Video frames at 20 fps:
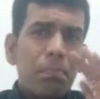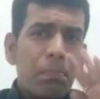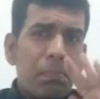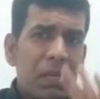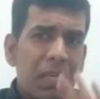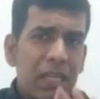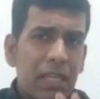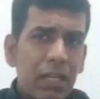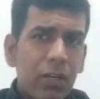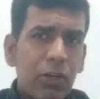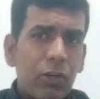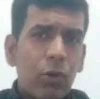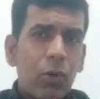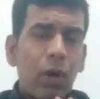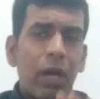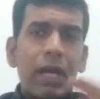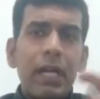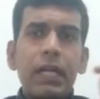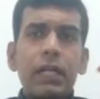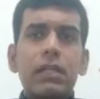be
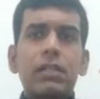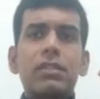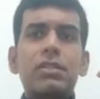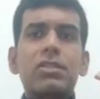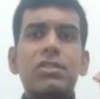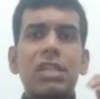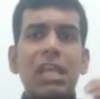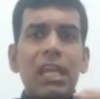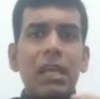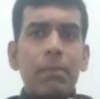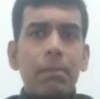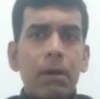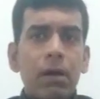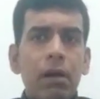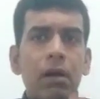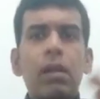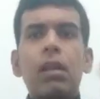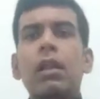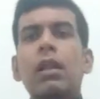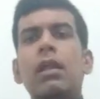quite
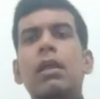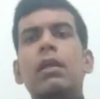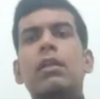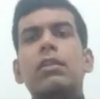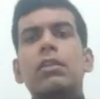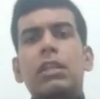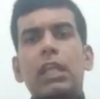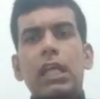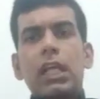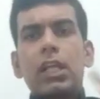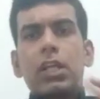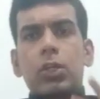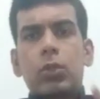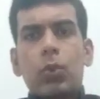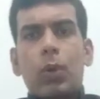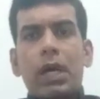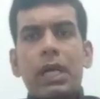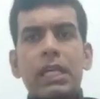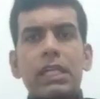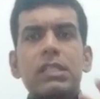stable, think
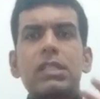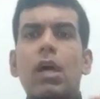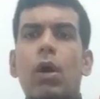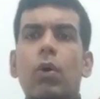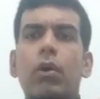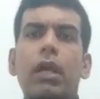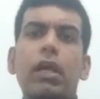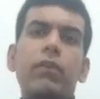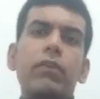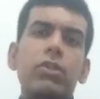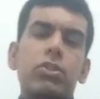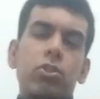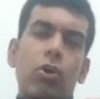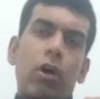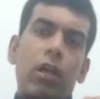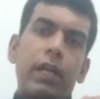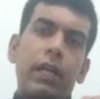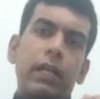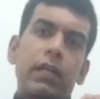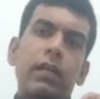twice how can we
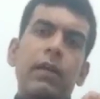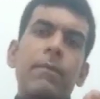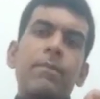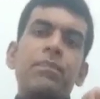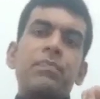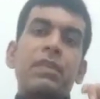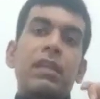solve it.